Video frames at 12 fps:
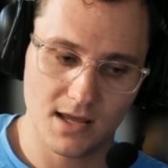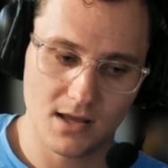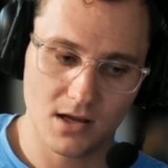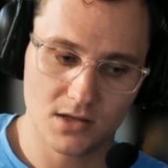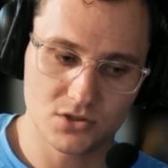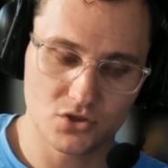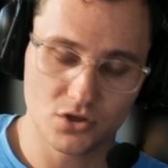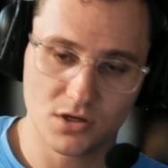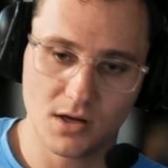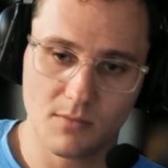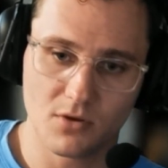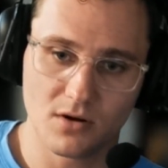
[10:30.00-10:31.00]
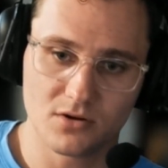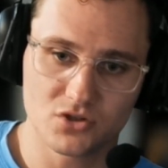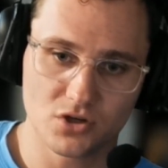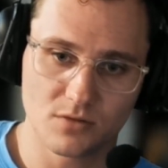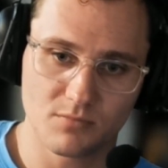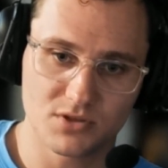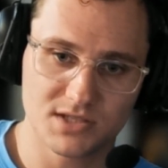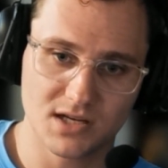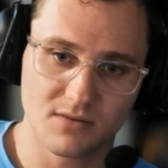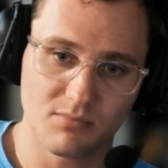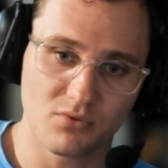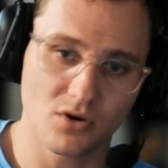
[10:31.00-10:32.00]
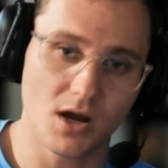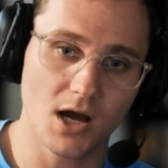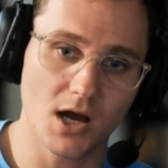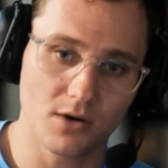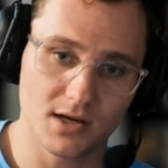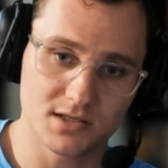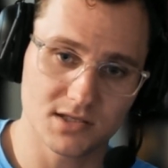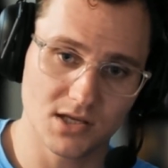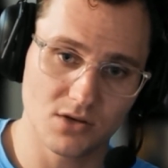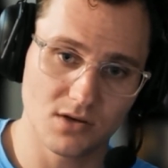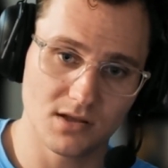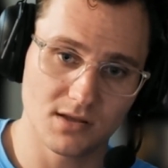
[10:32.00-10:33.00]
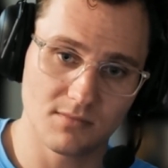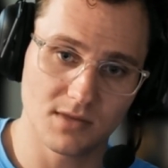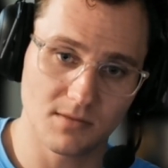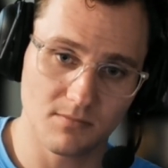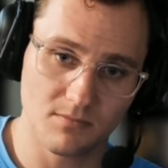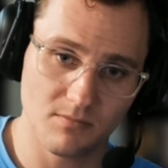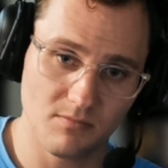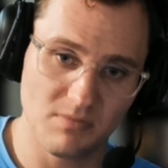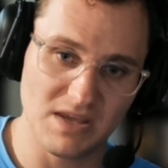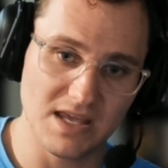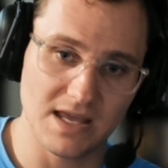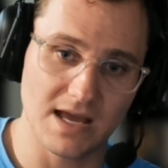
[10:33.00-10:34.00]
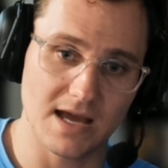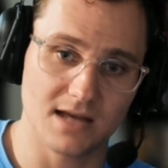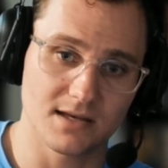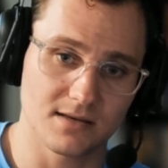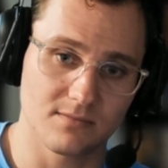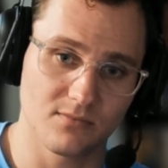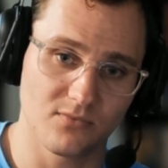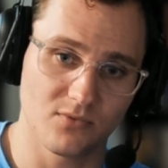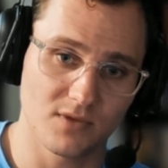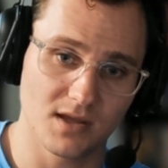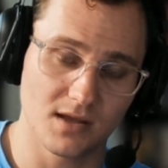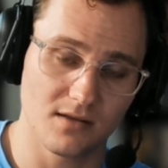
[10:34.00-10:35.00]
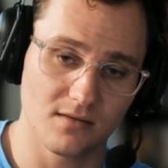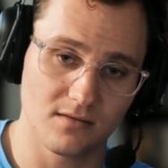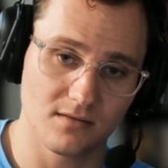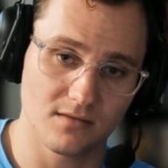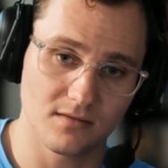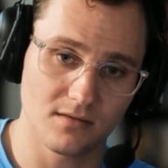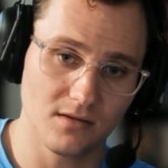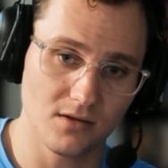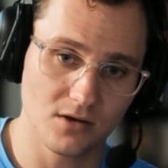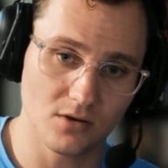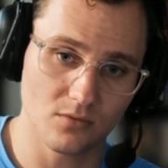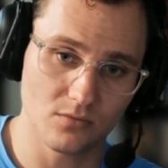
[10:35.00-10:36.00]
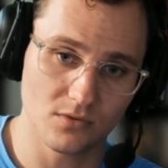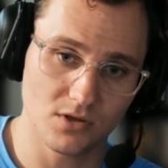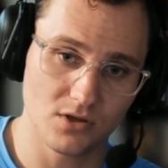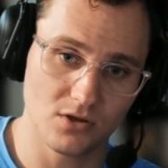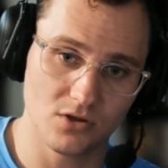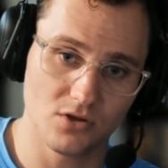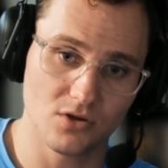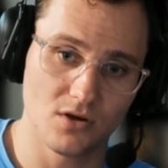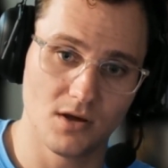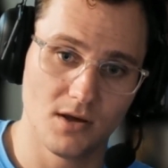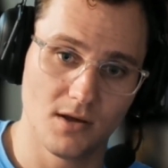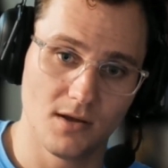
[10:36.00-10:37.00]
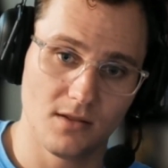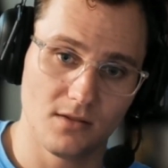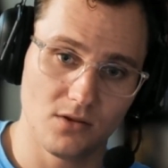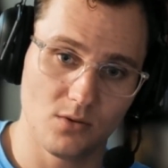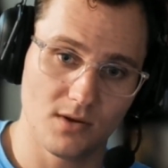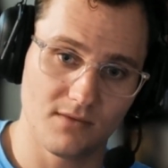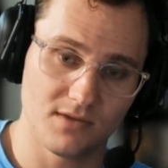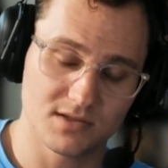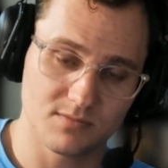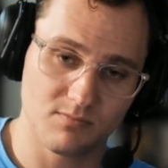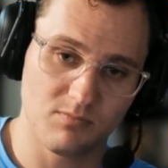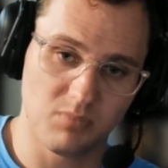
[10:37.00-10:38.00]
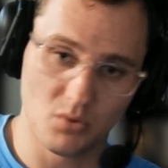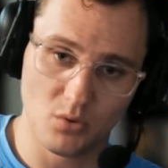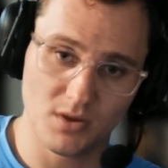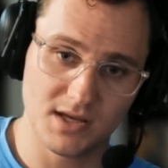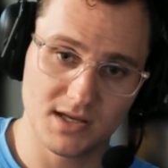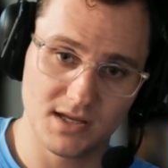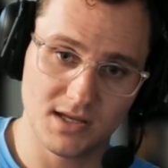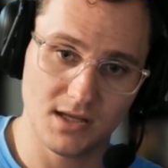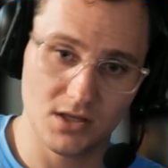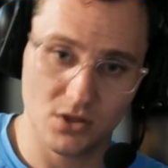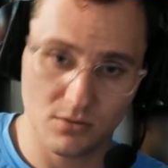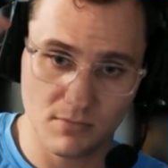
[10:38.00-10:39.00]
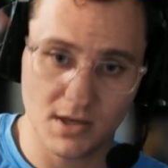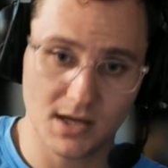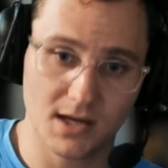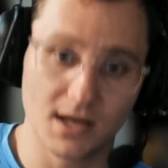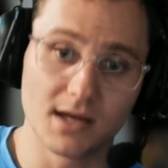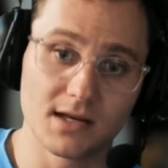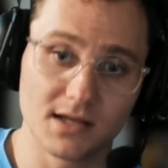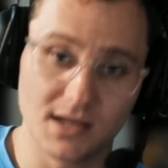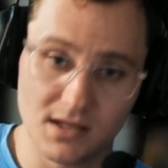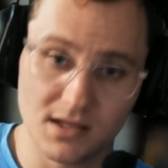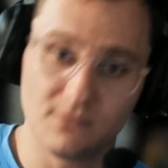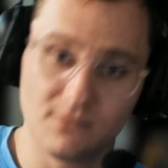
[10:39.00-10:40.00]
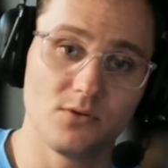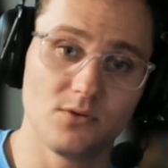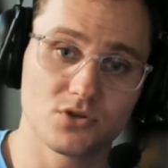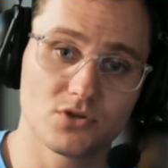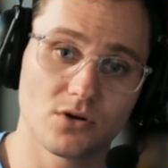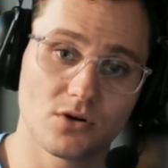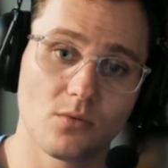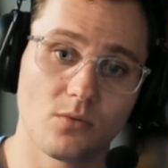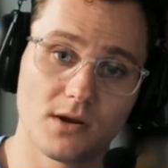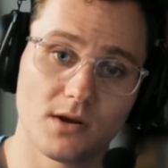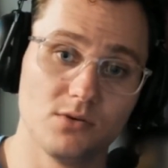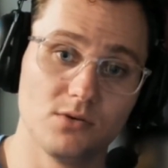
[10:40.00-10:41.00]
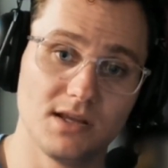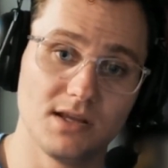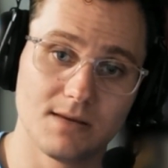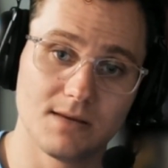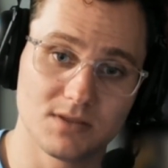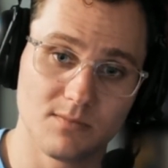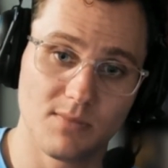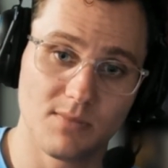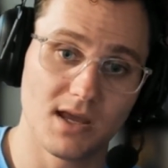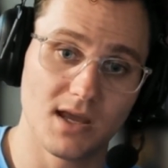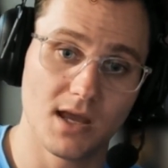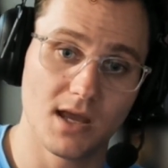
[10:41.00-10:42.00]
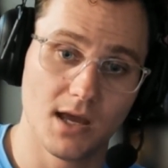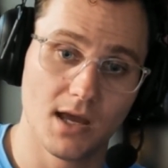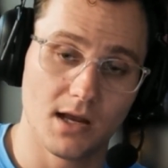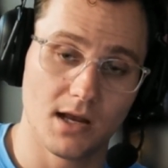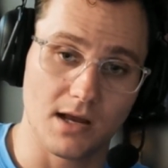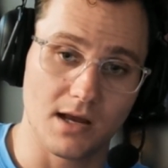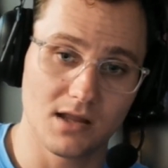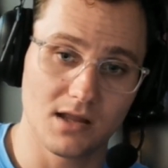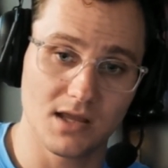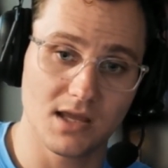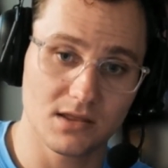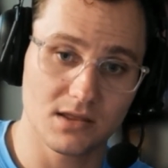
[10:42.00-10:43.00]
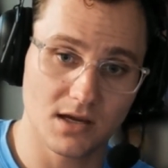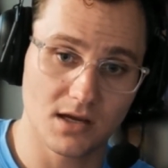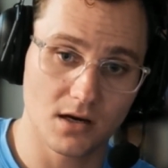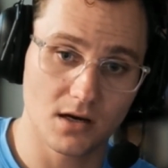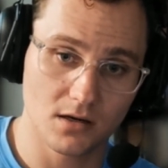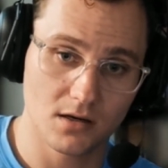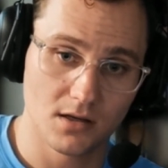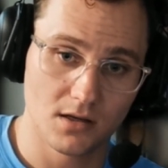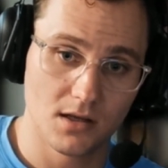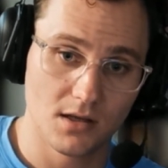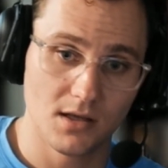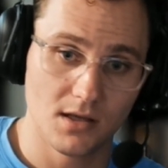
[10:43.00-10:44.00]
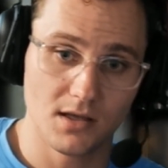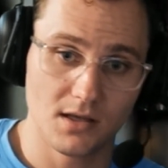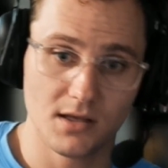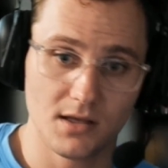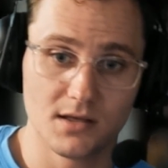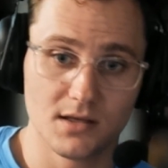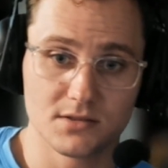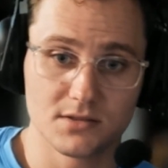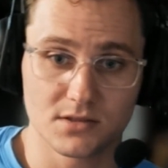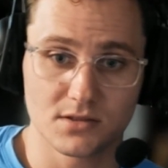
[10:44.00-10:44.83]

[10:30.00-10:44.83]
certain percent of progress that you need them to be at before they, you have this point in your mind in the future where you need them to be. Now, how they get there is,